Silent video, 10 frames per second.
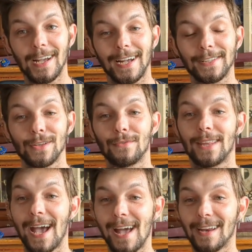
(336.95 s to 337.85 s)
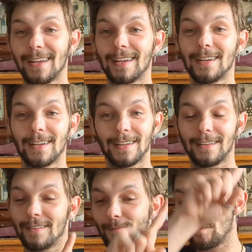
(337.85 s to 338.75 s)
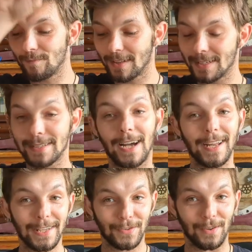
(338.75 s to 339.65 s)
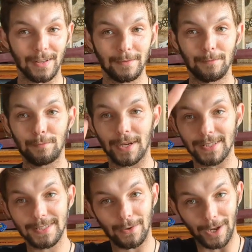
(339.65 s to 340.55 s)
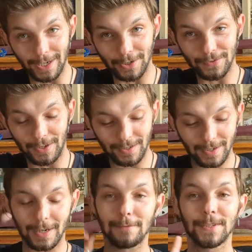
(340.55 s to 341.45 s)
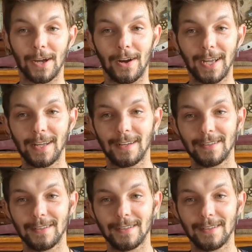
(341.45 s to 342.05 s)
And so that is not his fault, but it's the writer's fault, and I'm sorry.